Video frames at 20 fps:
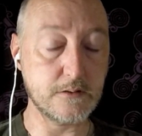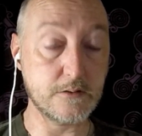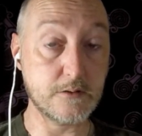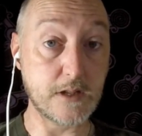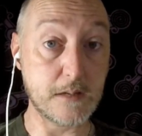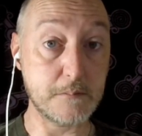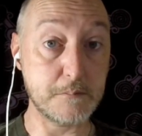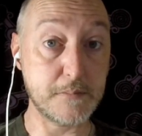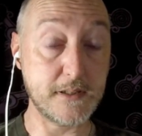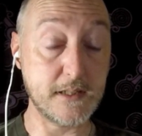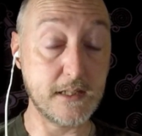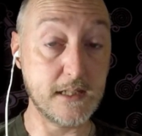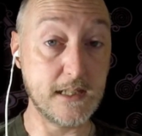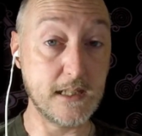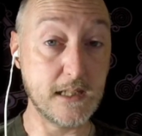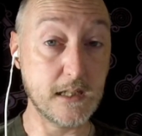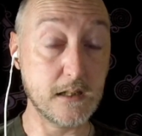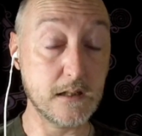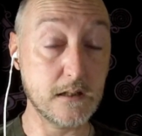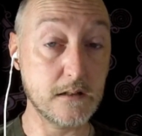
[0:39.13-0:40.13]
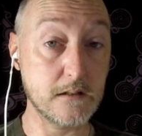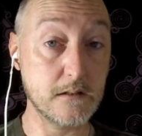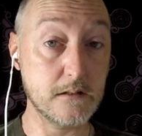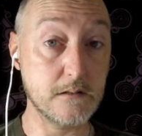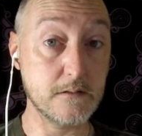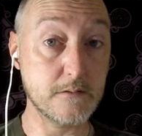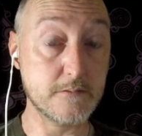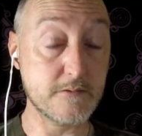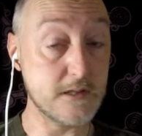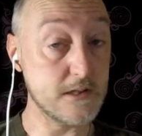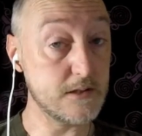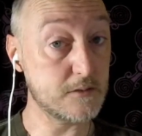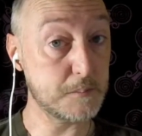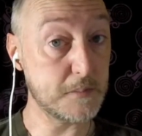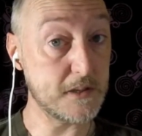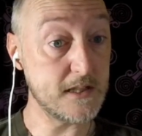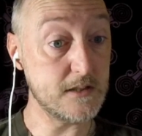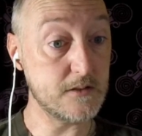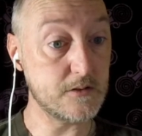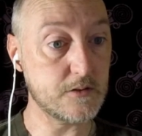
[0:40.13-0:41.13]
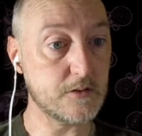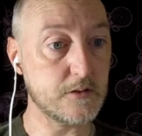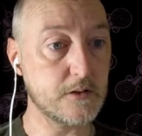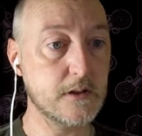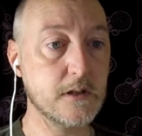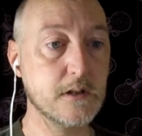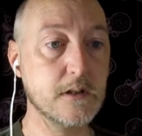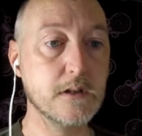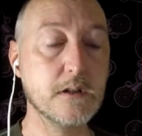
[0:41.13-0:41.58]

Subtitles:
championing free speech